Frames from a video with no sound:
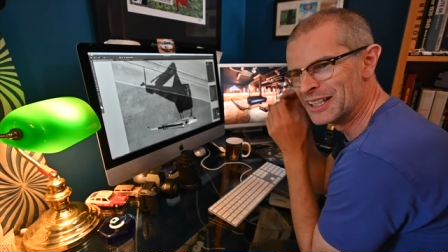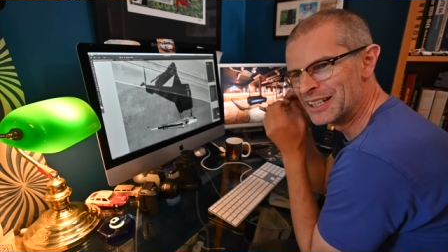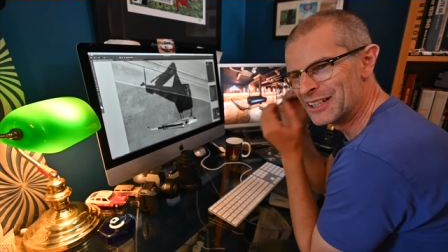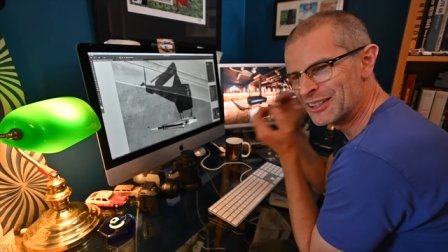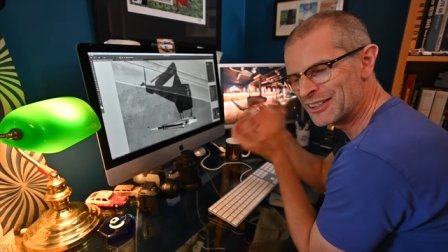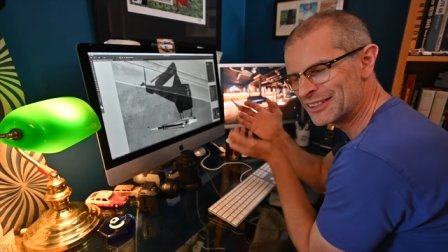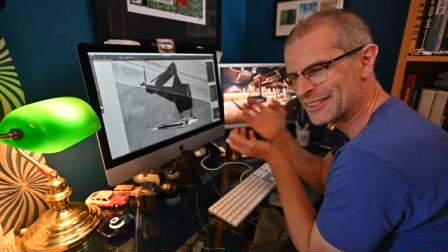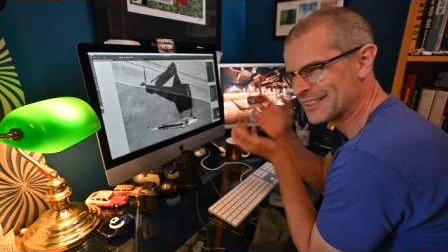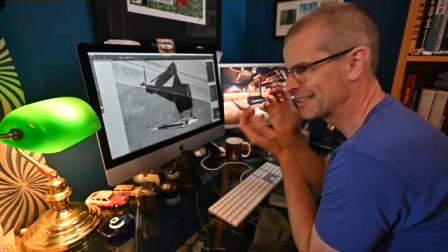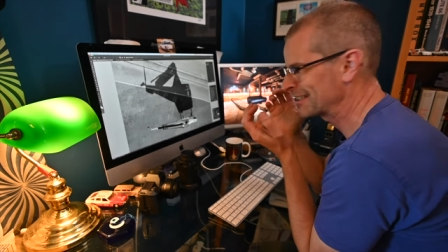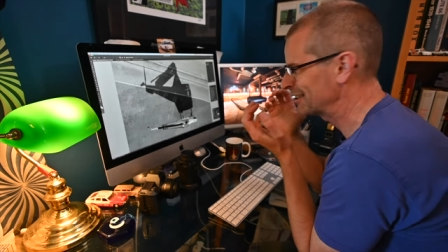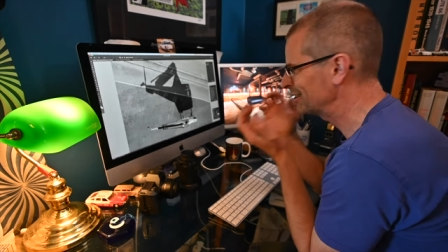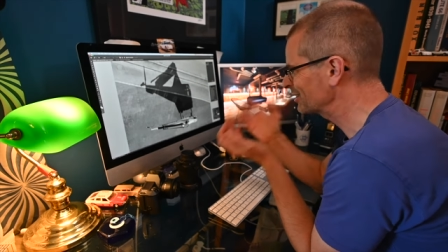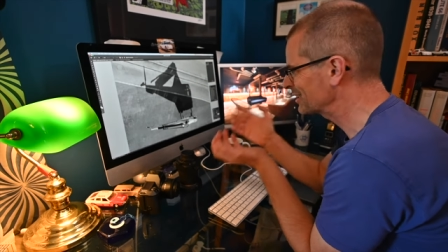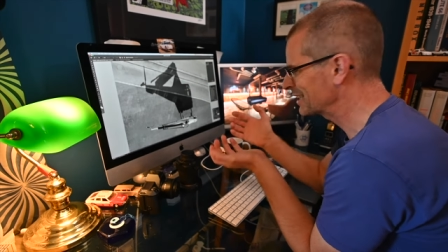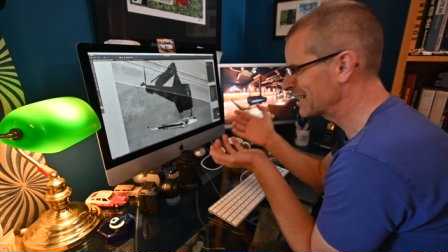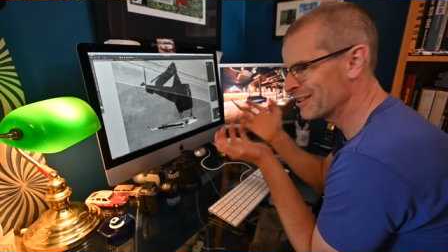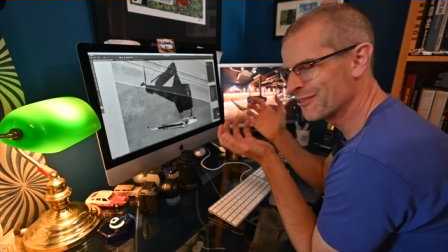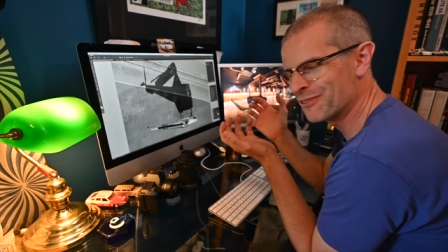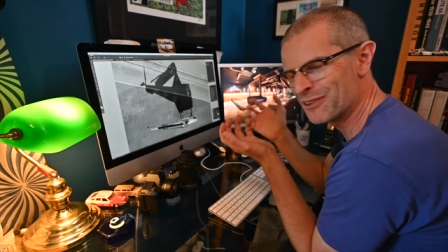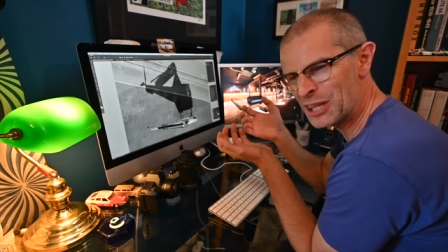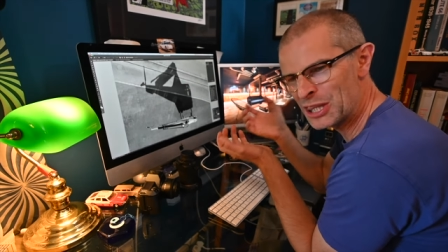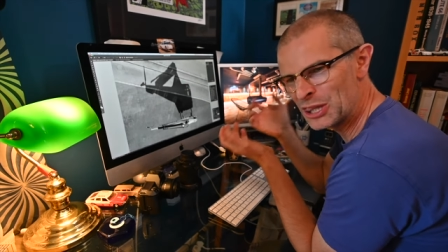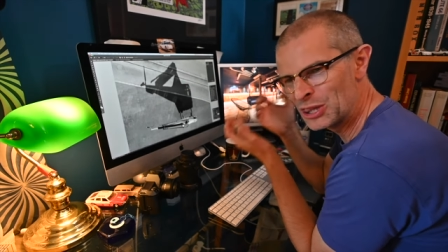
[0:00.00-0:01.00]
it's just looking
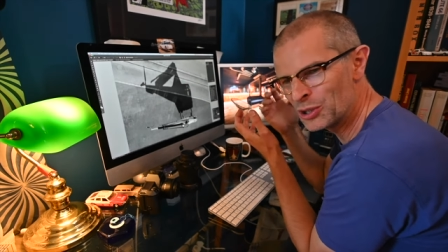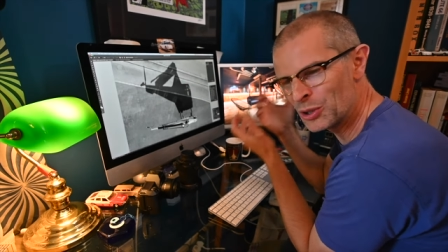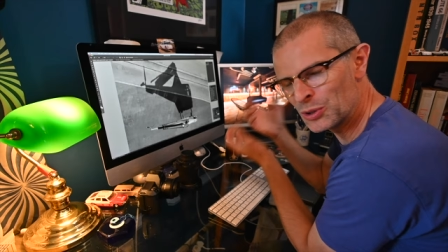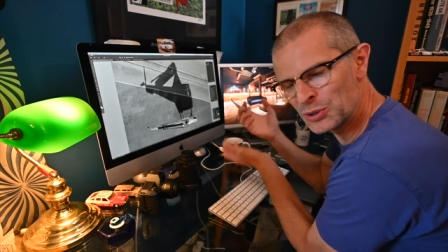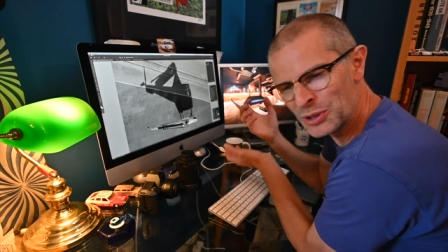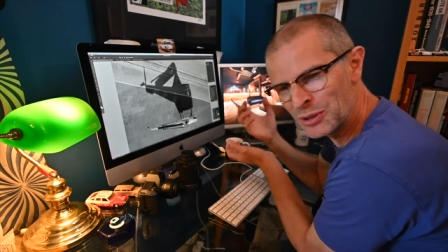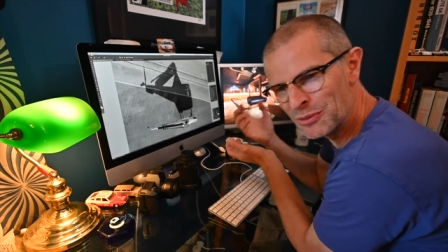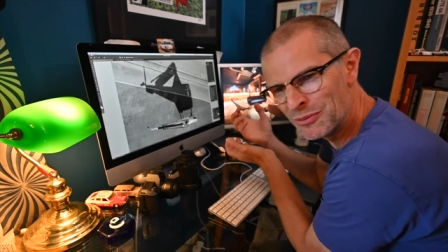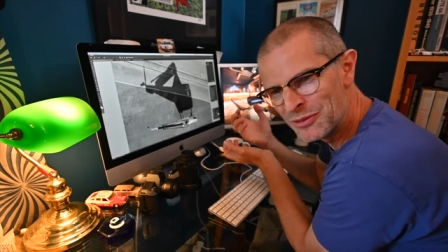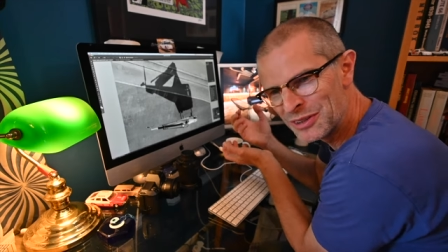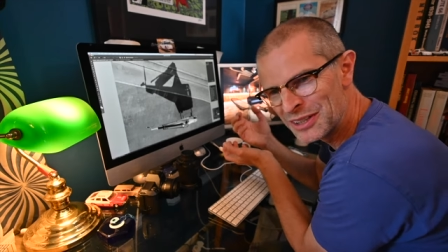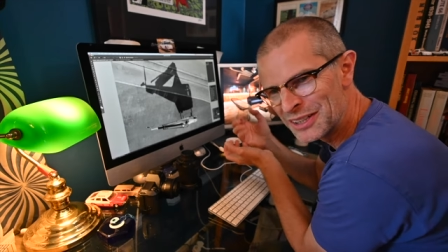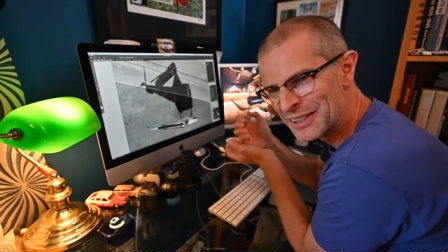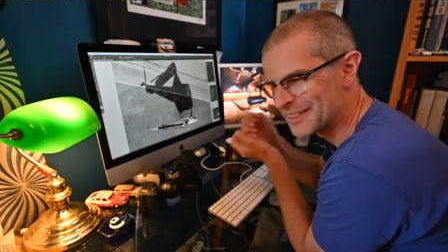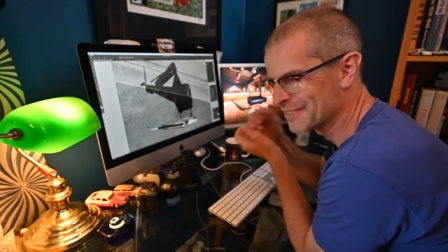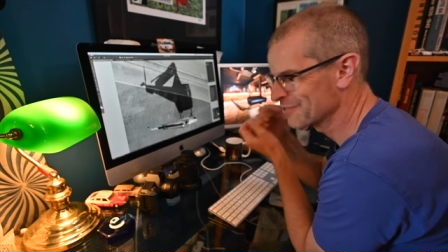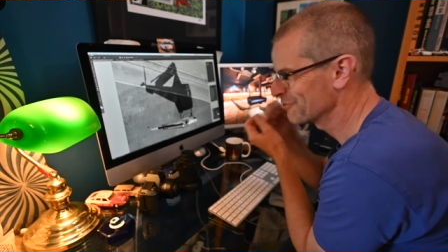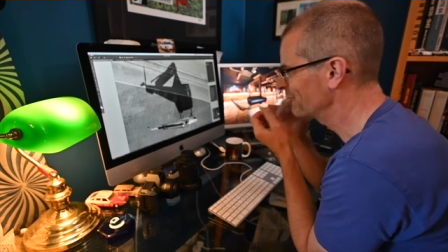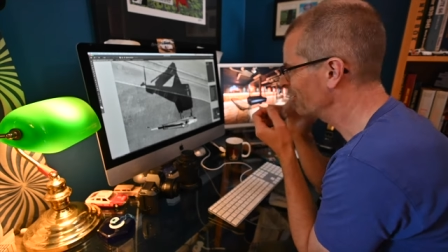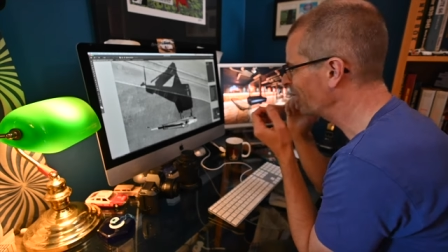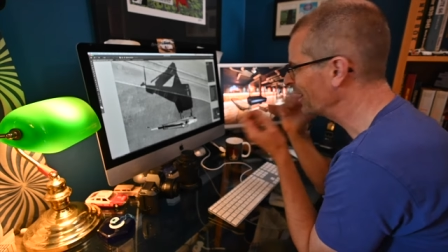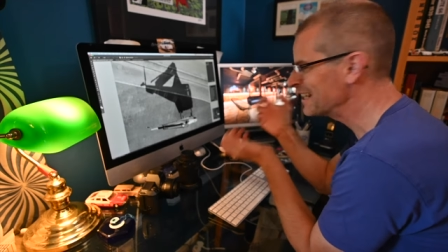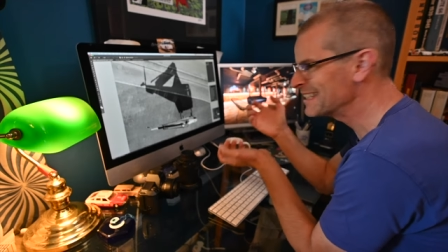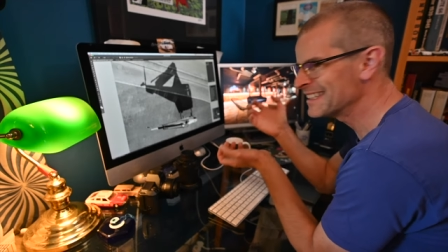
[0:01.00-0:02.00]
for the not obvious
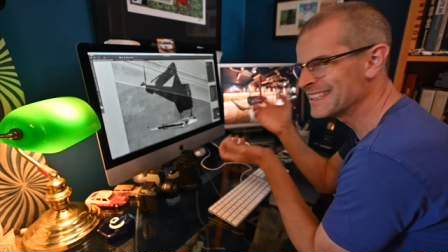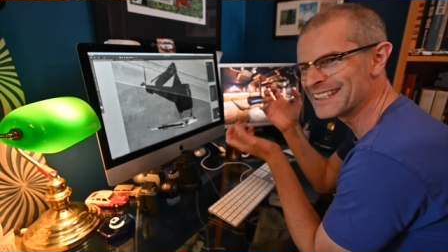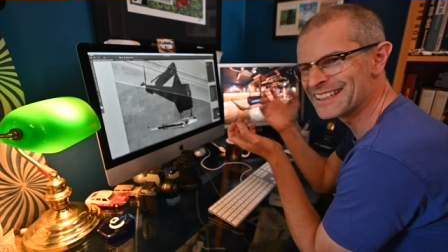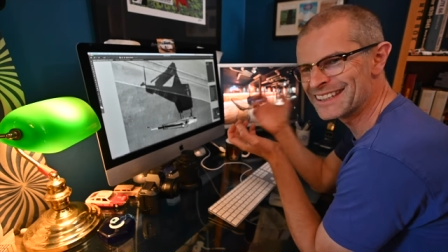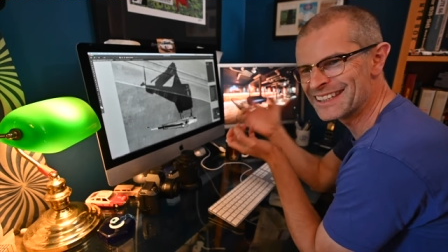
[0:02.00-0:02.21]
finding